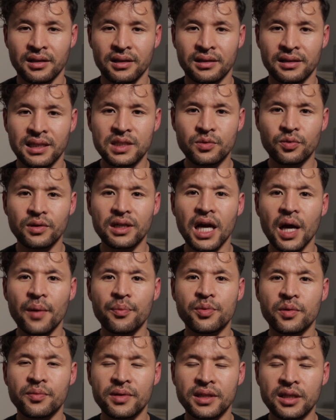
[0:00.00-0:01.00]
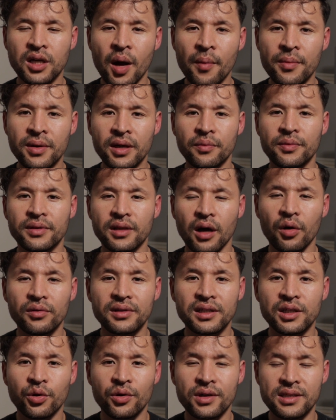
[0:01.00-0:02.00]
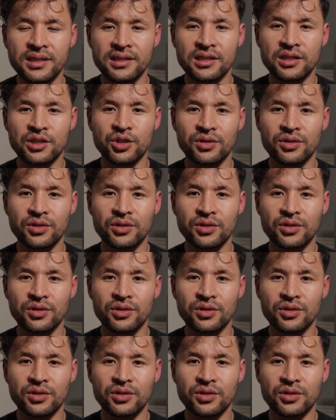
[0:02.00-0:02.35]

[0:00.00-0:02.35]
This will help you with coming up with all the questions